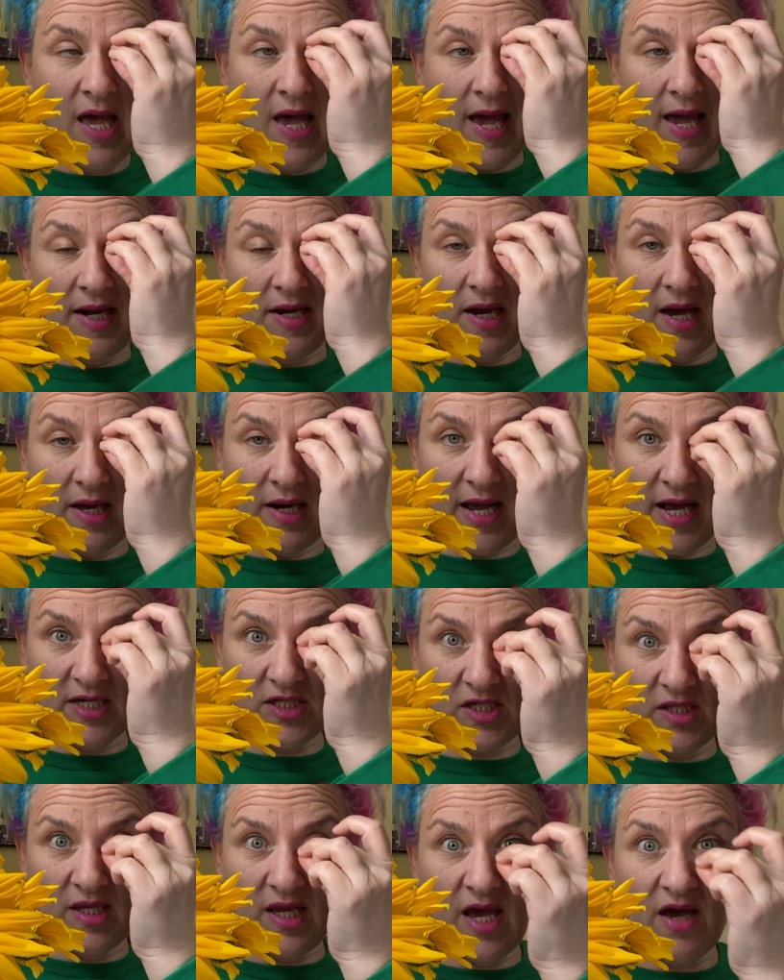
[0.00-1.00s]
and not
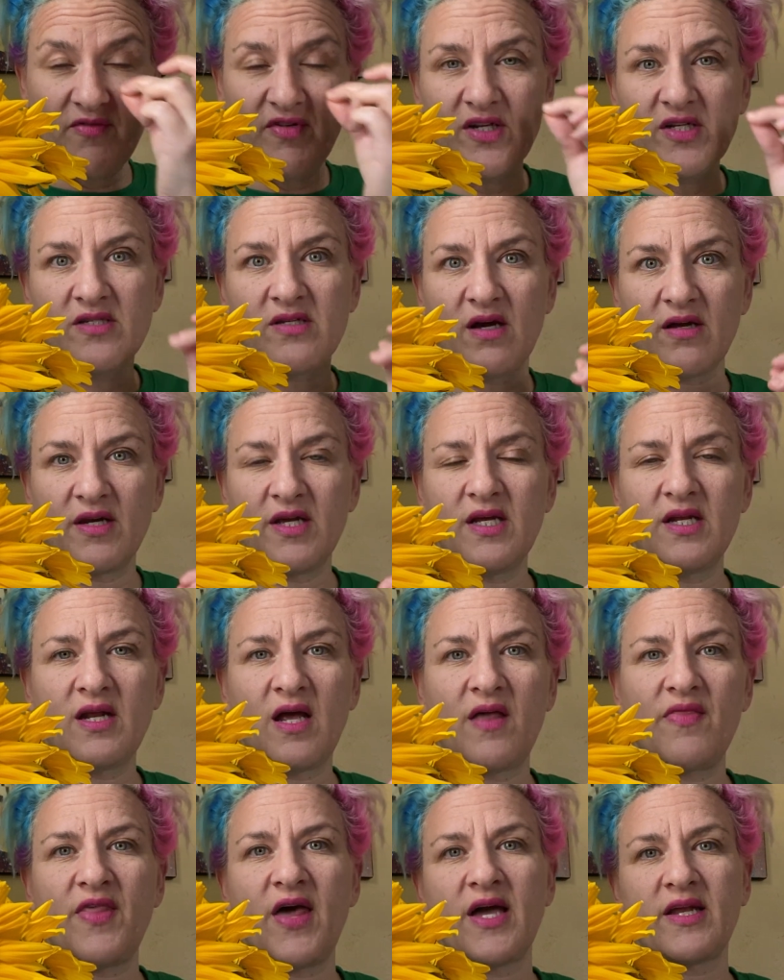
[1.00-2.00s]
actually having done it.
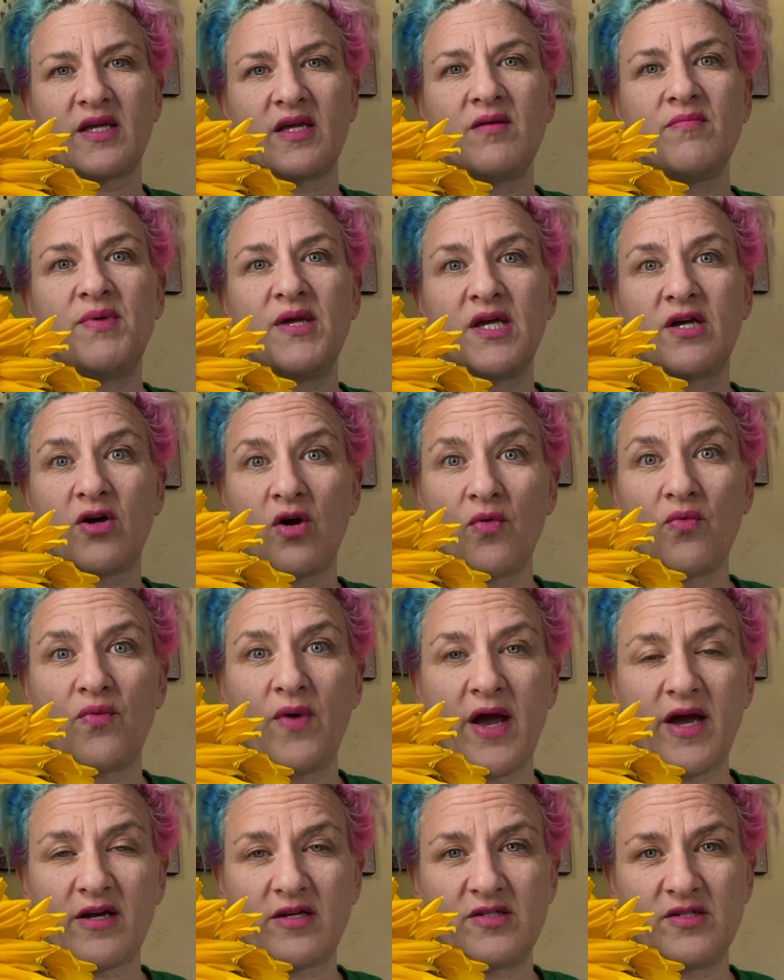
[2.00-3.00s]
And that can be
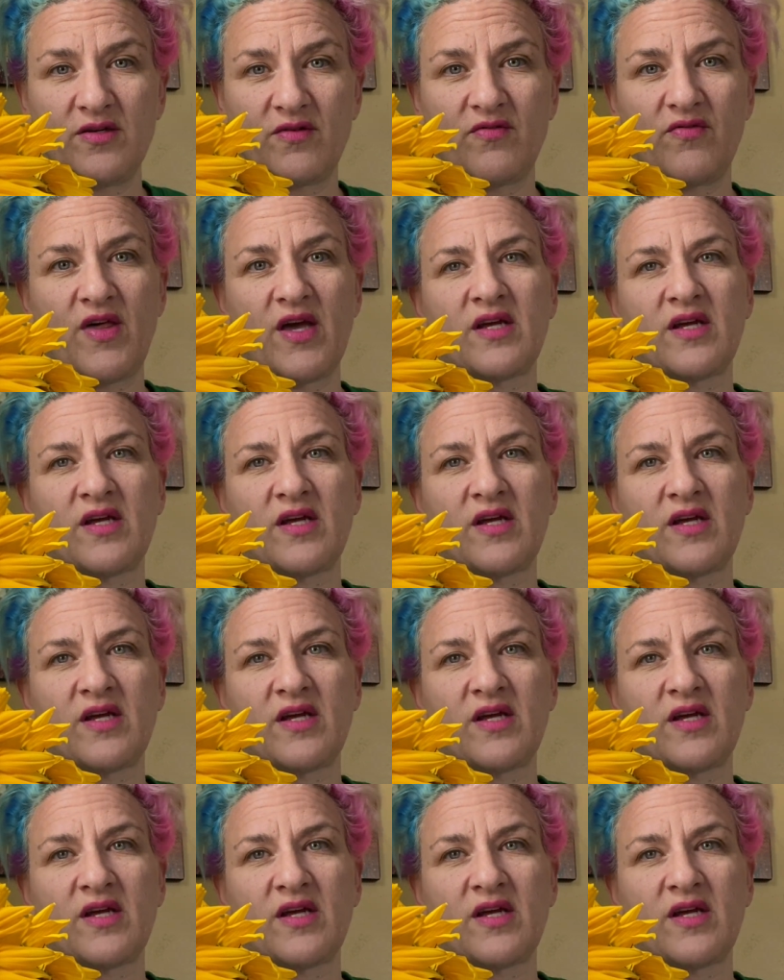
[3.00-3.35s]
corrective.